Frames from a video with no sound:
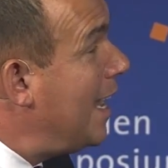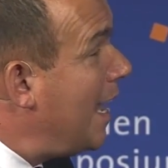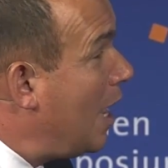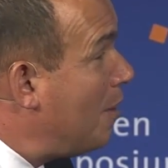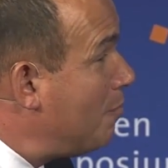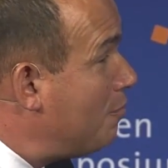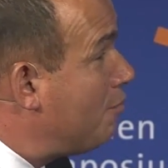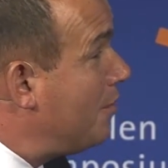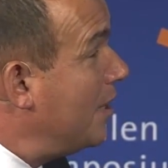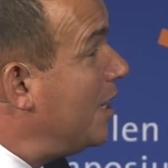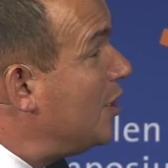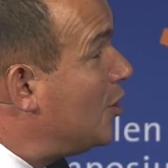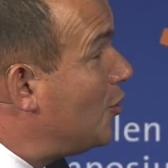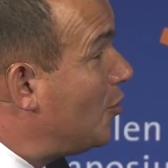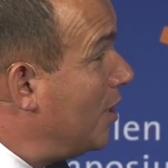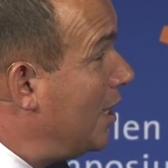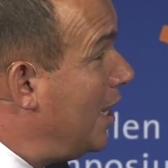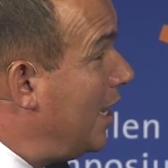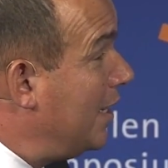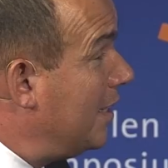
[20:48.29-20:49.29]
and bring to
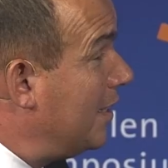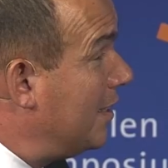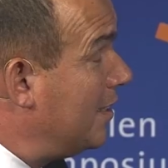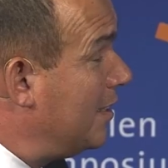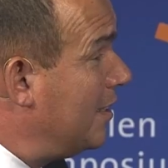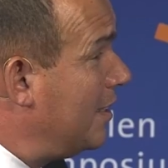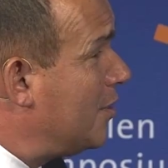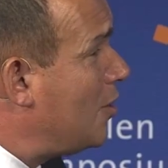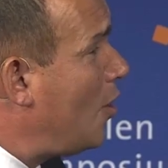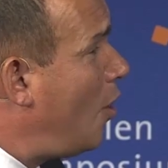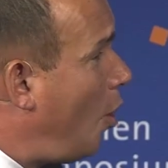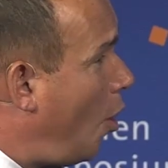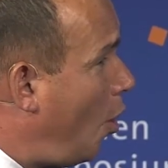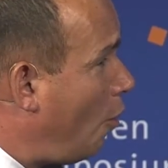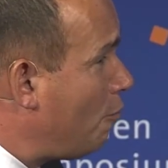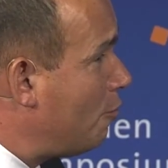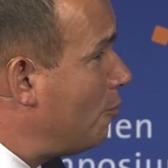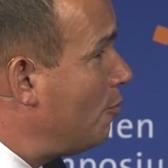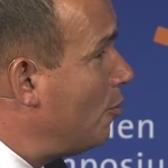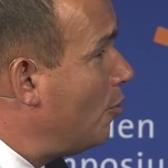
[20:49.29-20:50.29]
an end this
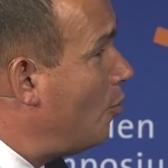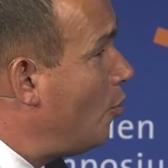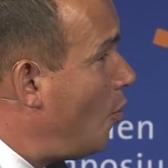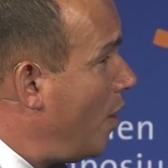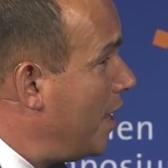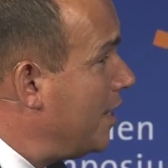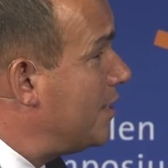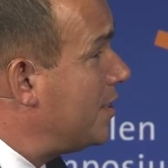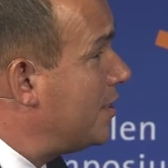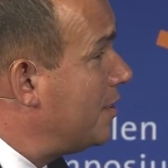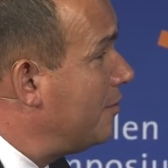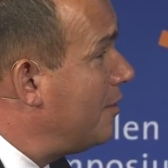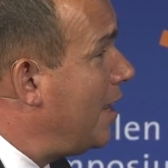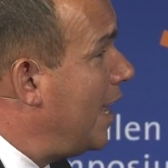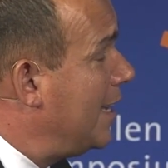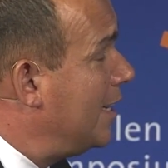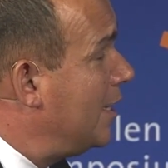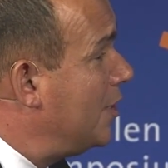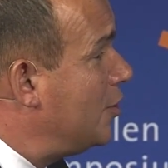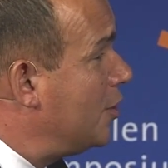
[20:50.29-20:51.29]
horrible waste of
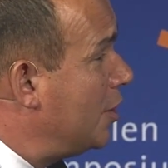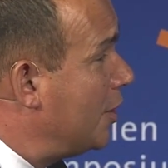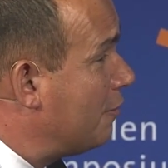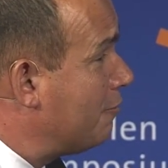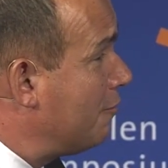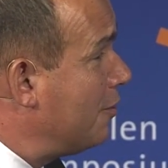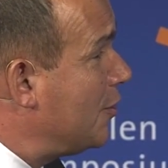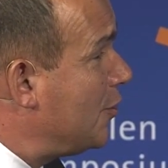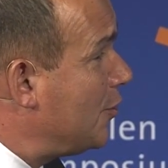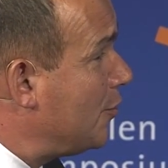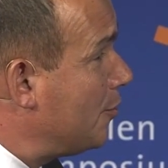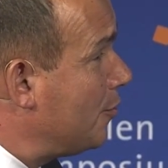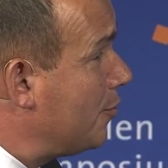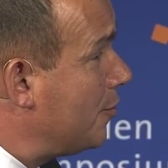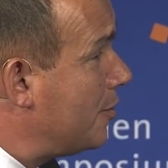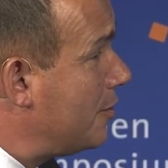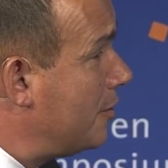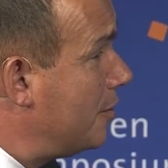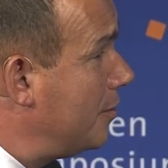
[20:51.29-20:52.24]
energy and resource.